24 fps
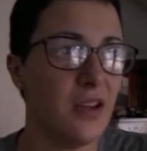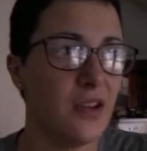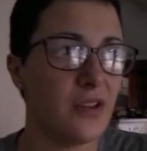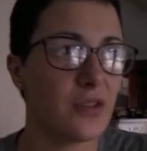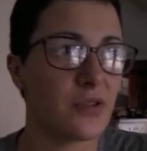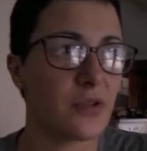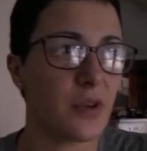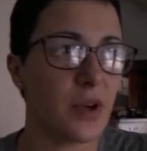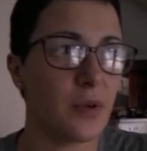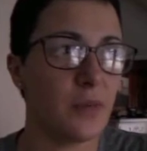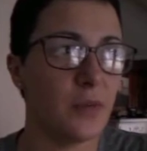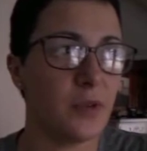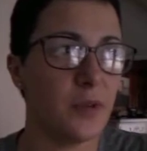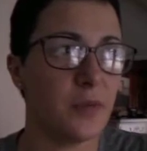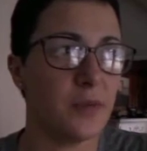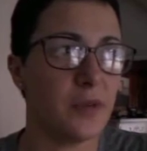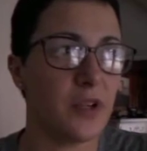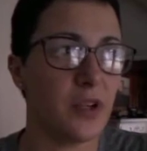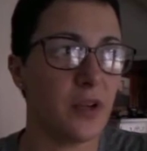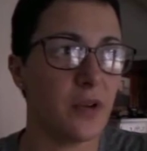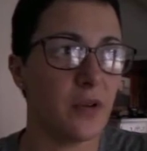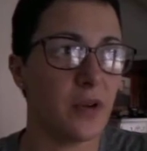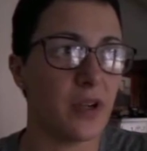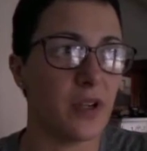So I will
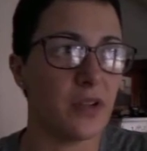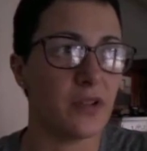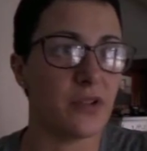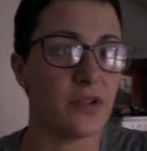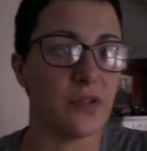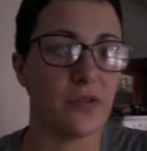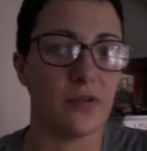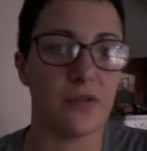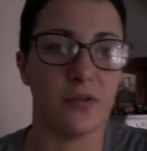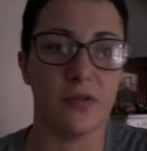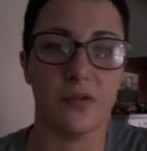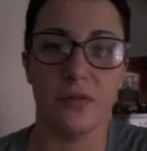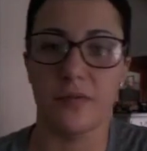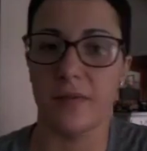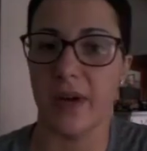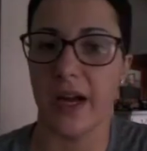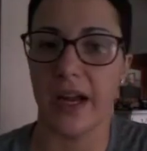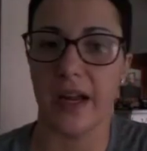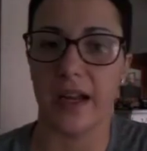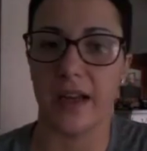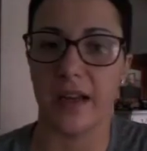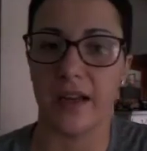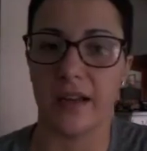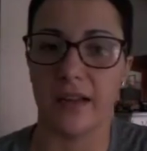be going to
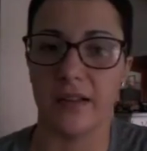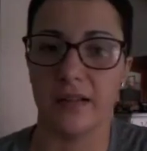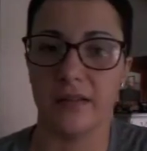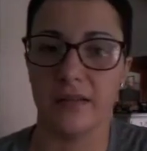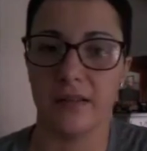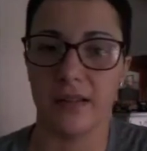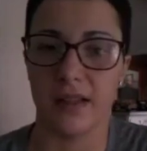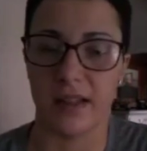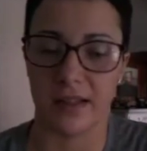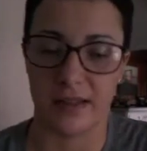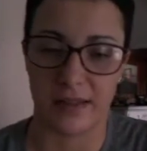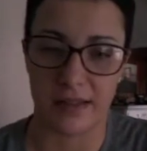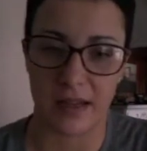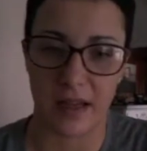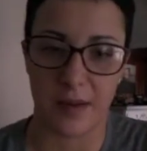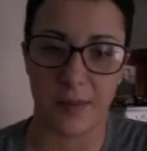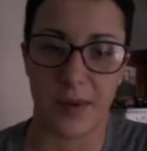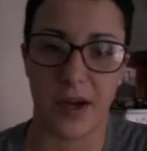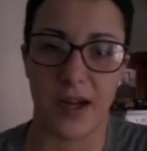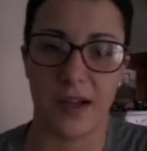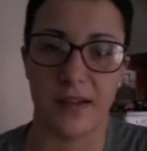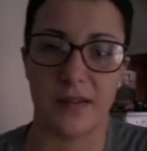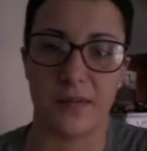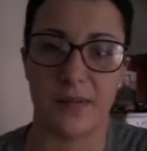that same
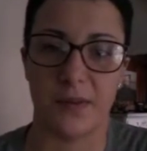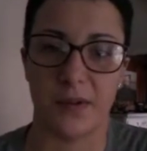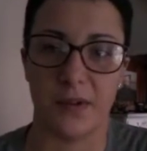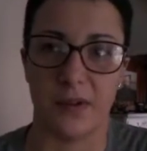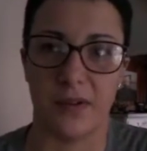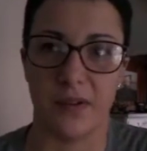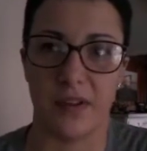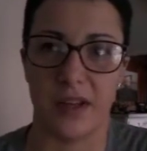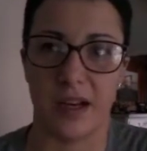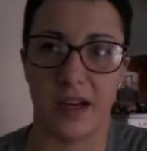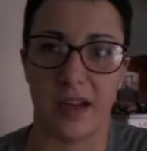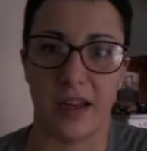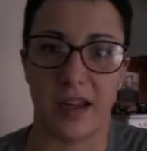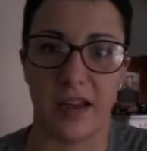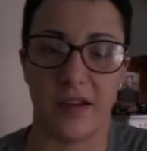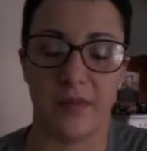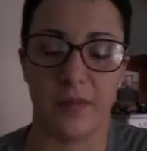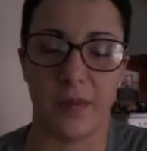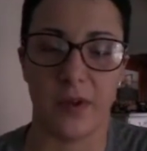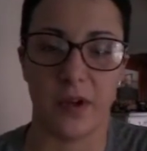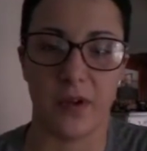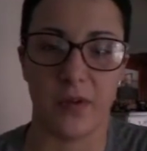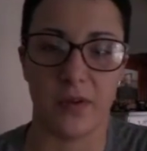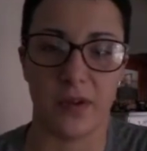hospital that I have
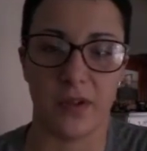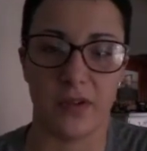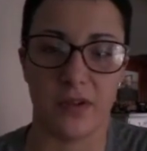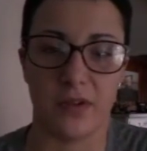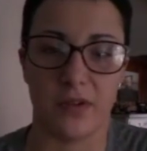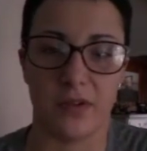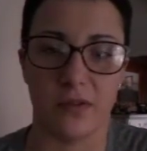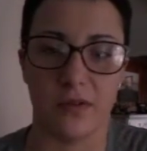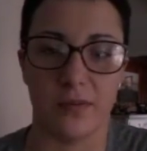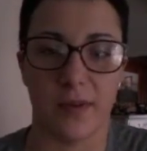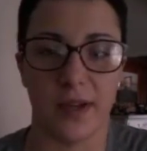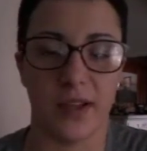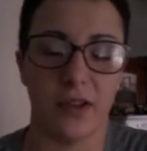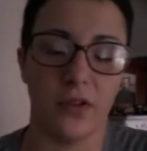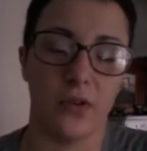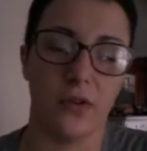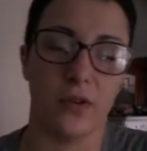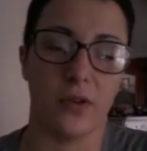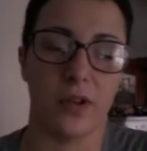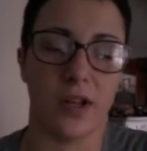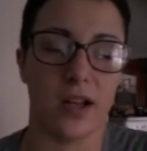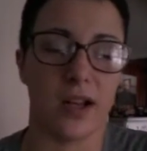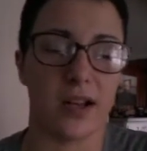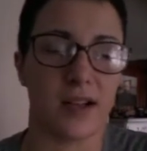been going to, my
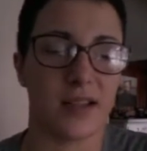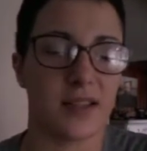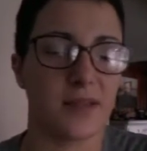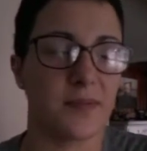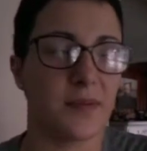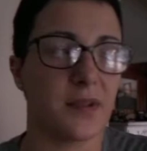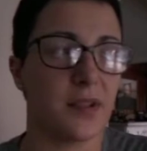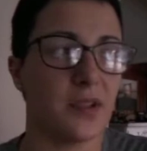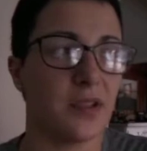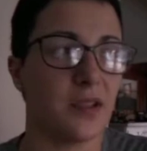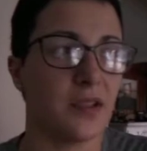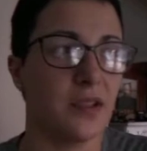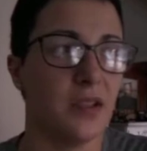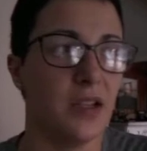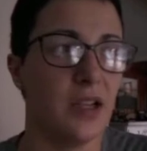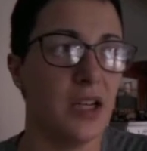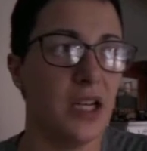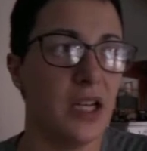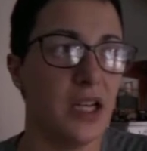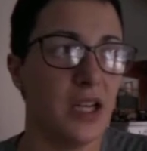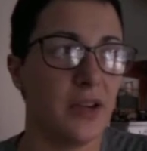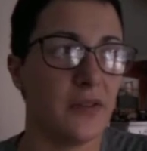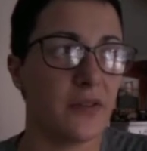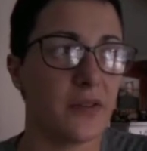local hospital,
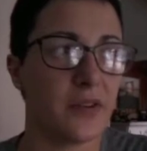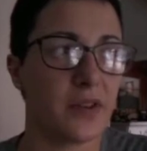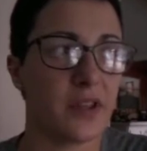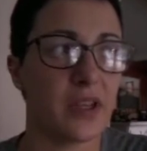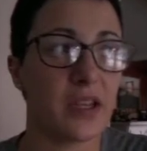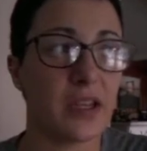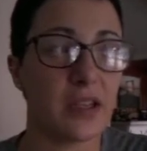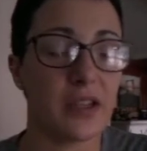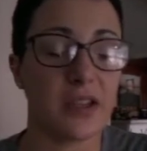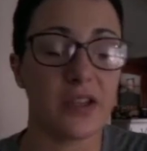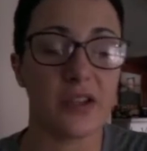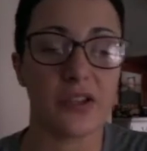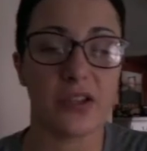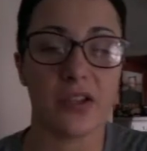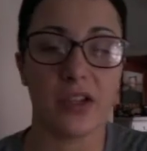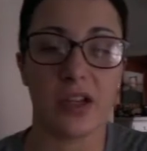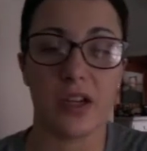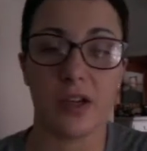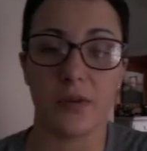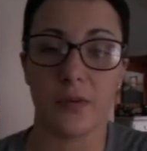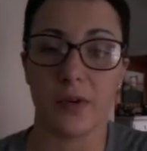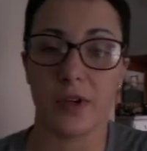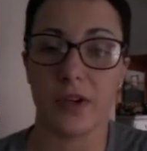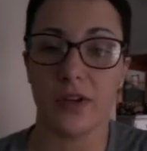for the
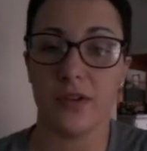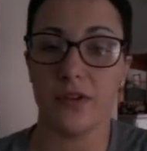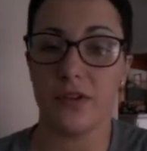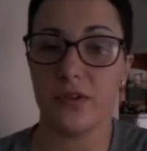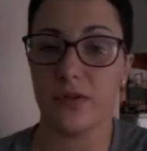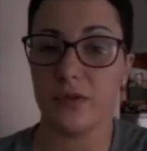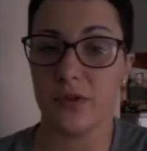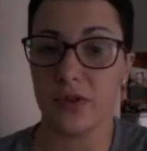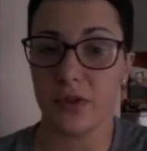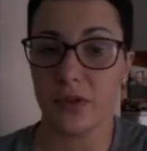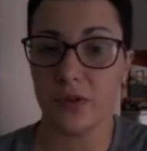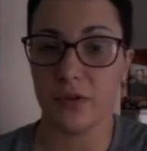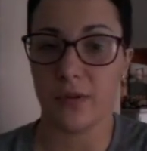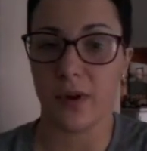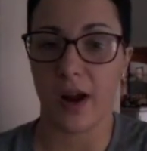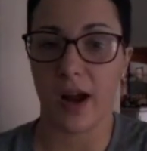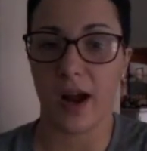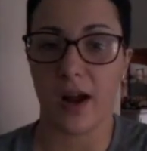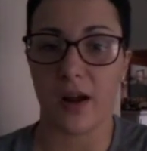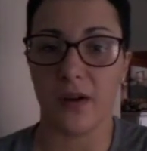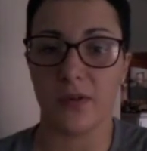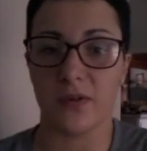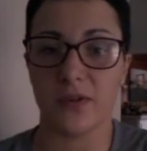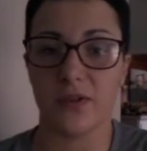conditioning. We're going to do 2
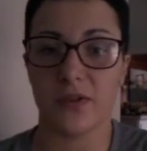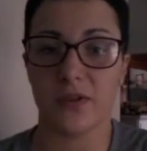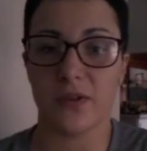rounds.